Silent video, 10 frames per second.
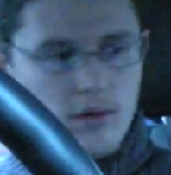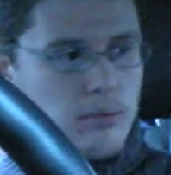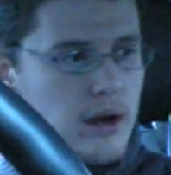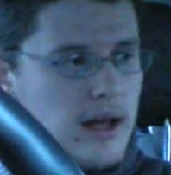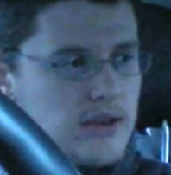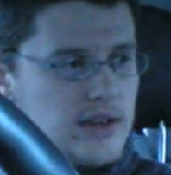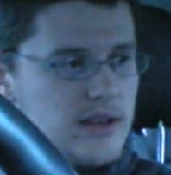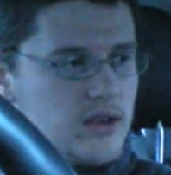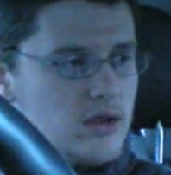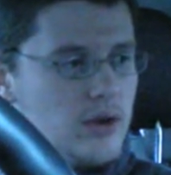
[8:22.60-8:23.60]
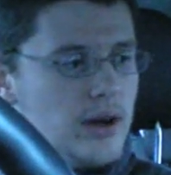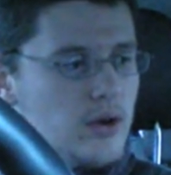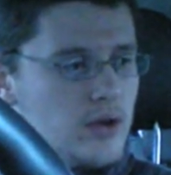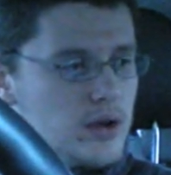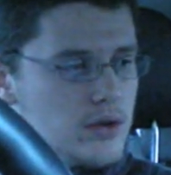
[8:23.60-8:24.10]
Some of the plastics
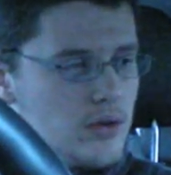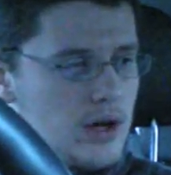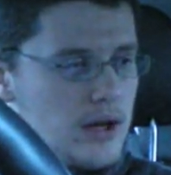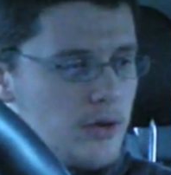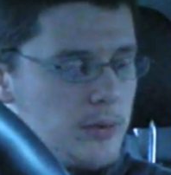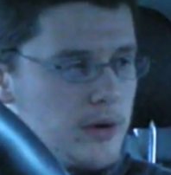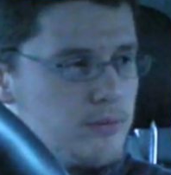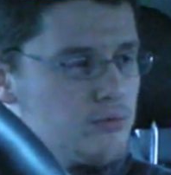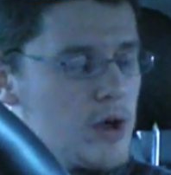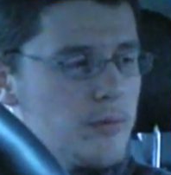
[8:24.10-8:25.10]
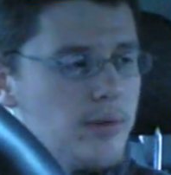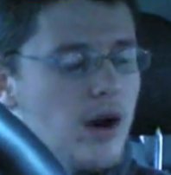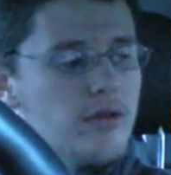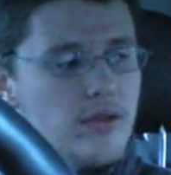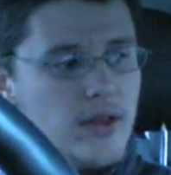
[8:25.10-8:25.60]
creak on the door handles, but
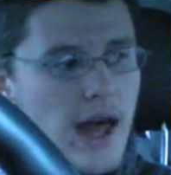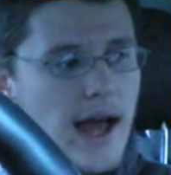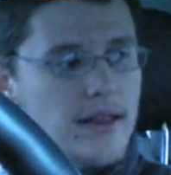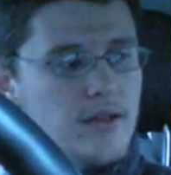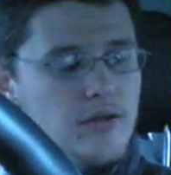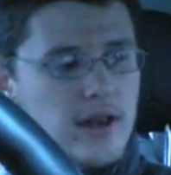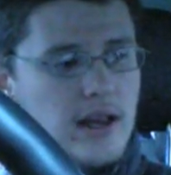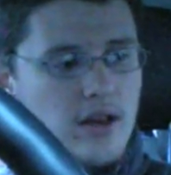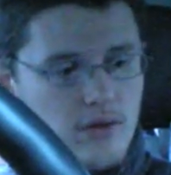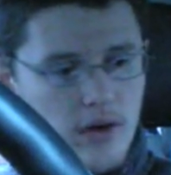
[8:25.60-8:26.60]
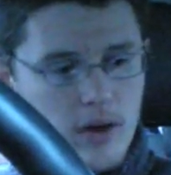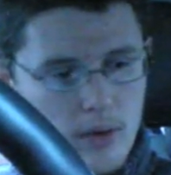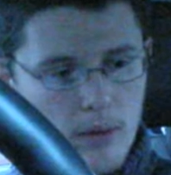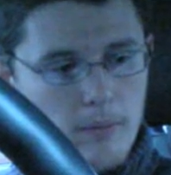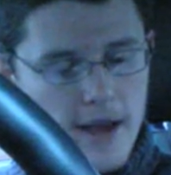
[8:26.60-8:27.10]
apart from that, the thing is
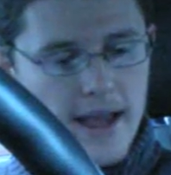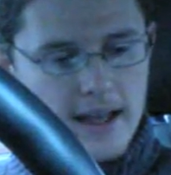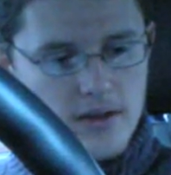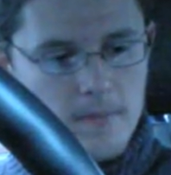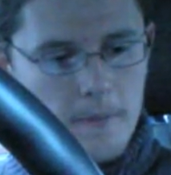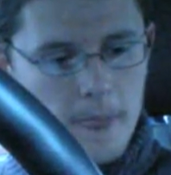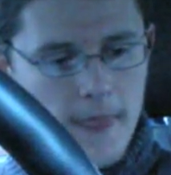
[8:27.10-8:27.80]
very well made.